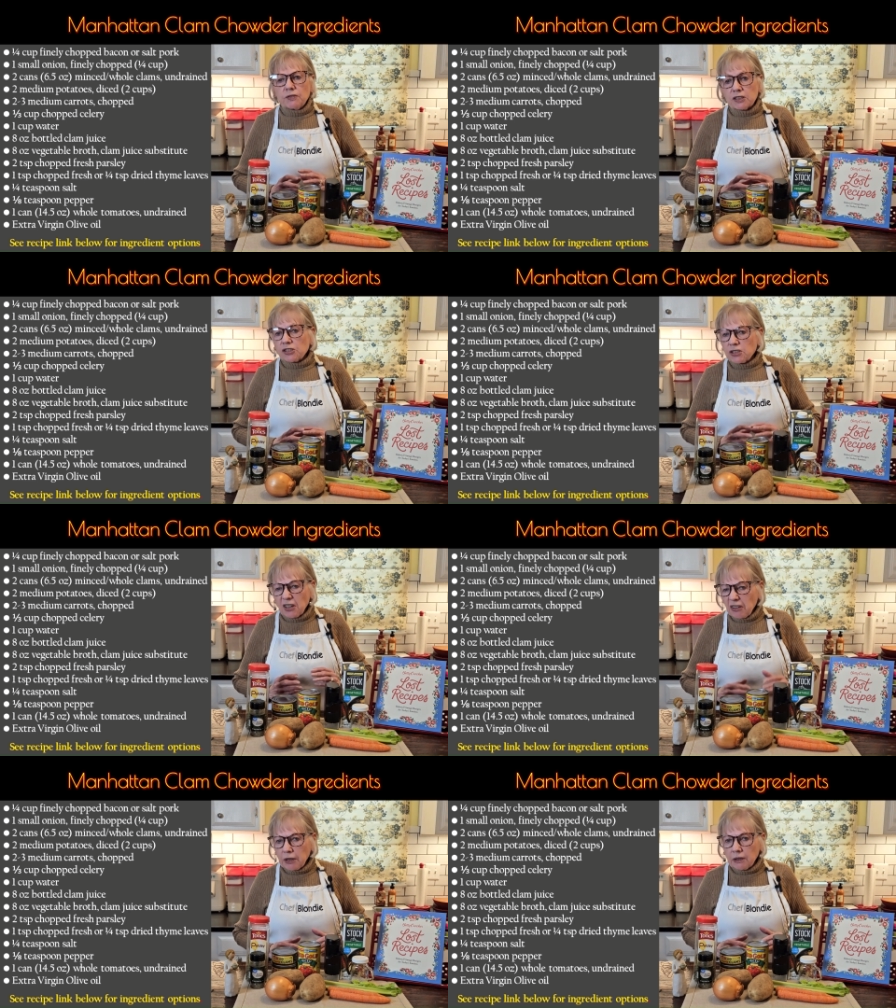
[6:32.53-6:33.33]

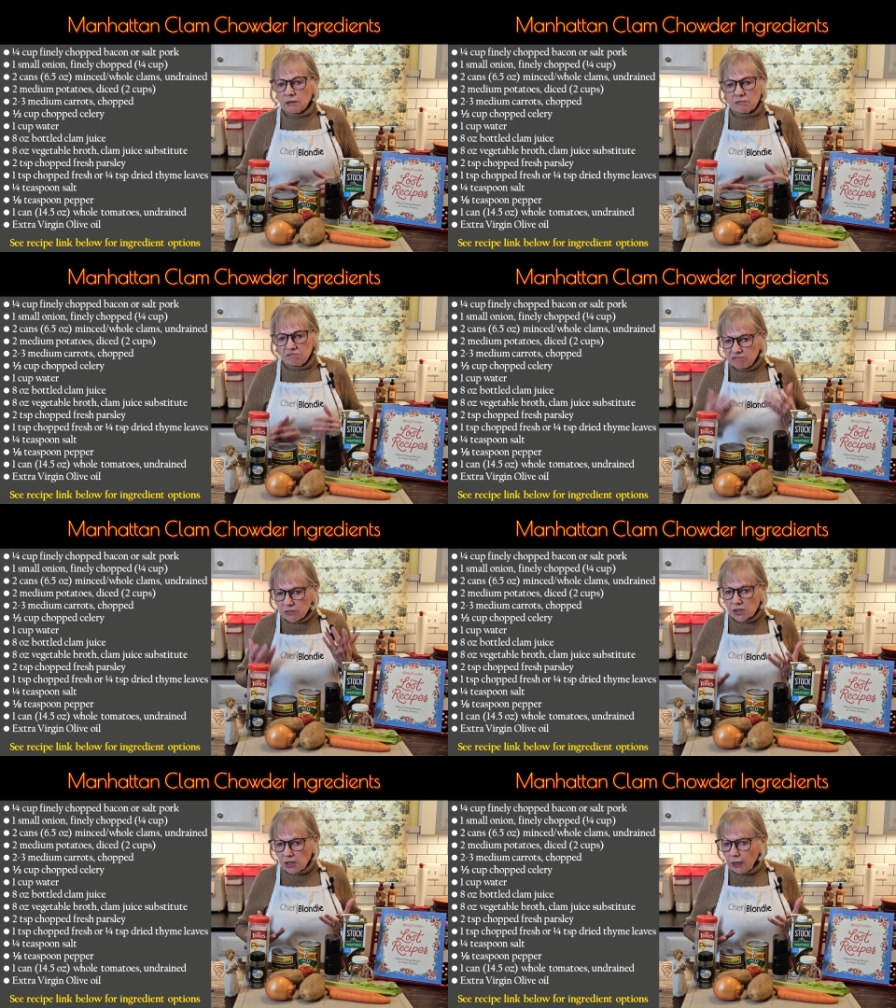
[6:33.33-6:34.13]
vegetarian
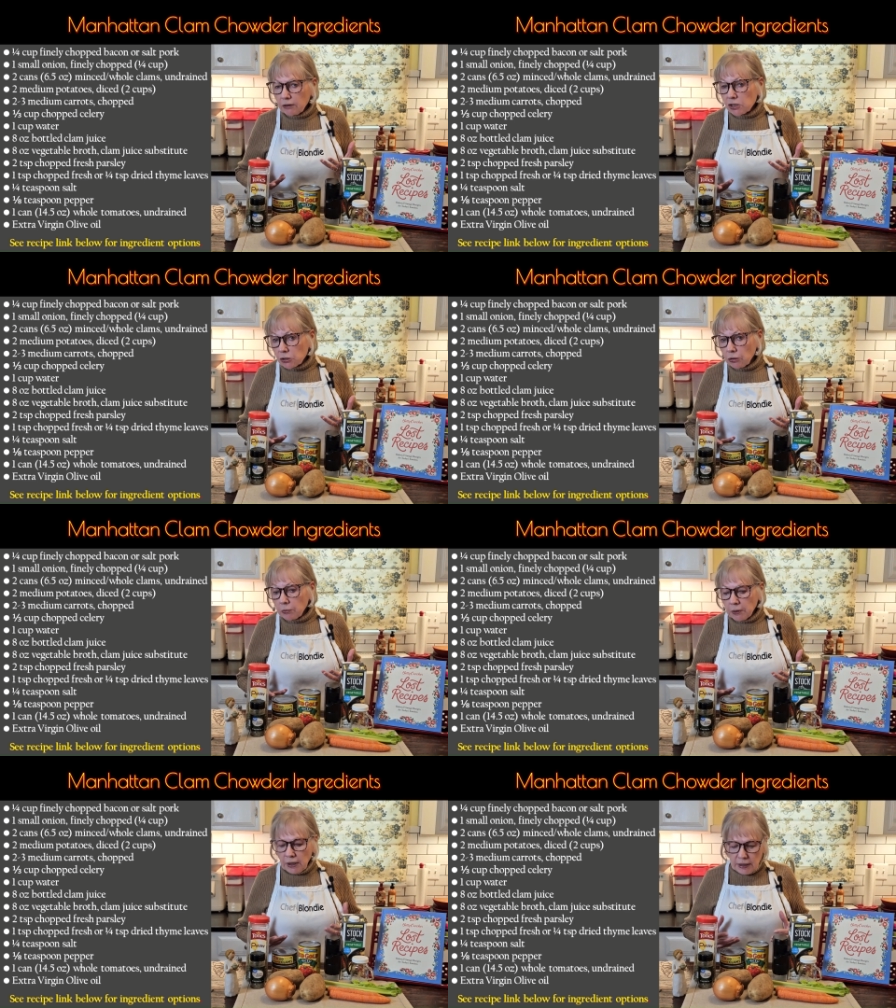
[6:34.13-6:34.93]
style soup.